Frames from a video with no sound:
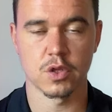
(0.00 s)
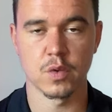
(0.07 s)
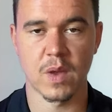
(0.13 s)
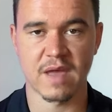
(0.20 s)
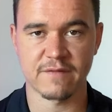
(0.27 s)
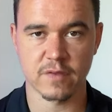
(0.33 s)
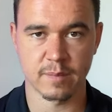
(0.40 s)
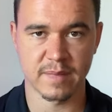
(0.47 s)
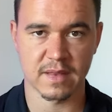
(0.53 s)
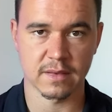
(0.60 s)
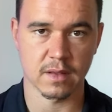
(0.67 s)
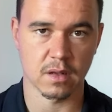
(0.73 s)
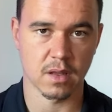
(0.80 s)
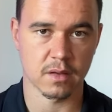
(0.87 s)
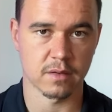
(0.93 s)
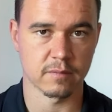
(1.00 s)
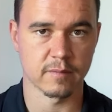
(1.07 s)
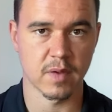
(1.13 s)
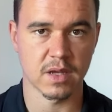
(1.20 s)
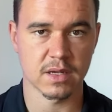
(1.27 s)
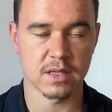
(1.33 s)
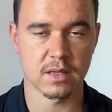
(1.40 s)
you have spent a lot of
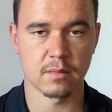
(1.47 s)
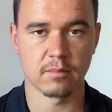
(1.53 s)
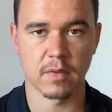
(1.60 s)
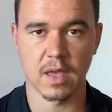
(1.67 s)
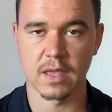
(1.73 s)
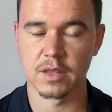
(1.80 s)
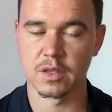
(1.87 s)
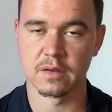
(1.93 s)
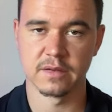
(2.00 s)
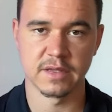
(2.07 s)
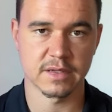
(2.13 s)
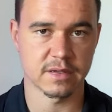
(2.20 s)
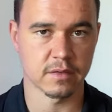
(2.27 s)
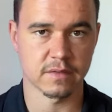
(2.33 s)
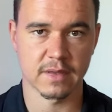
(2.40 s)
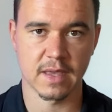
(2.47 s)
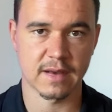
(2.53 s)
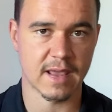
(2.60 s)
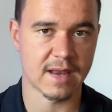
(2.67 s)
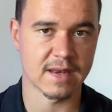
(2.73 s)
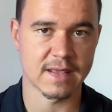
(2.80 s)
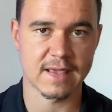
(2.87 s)
money and you did not get
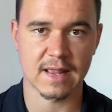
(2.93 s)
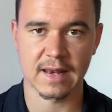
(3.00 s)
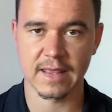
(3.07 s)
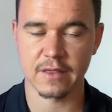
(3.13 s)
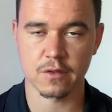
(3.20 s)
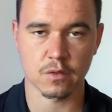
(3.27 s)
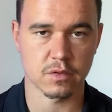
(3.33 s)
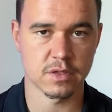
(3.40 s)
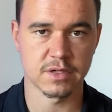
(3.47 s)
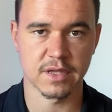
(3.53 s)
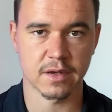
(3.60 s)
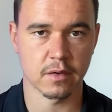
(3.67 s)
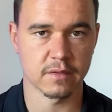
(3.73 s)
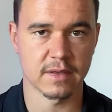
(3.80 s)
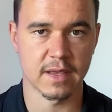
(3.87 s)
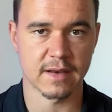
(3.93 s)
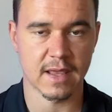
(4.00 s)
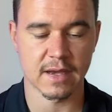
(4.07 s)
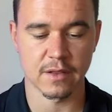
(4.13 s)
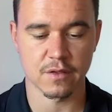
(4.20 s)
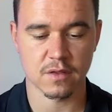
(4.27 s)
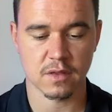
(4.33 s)
any clicks or you did not get
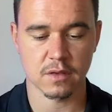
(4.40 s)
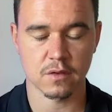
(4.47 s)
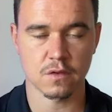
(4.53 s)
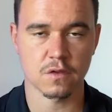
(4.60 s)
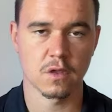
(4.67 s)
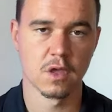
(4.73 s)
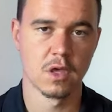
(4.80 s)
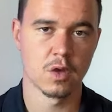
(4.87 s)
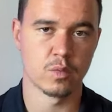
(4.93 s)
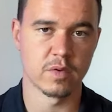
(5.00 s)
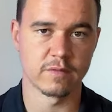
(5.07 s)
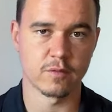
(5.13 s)
any sales. With